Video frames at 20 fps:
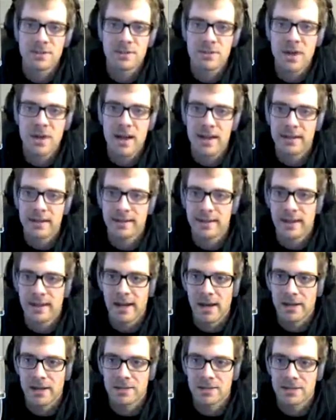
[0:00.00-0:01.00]
trait.
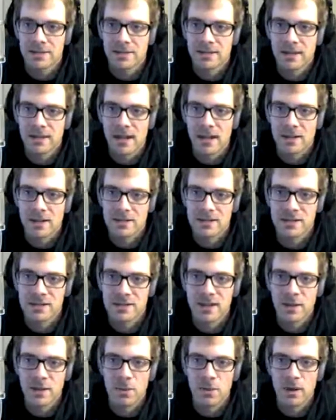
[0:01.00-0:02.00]
It just is
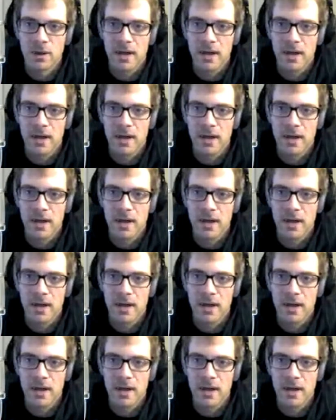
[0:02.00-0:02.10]
going to work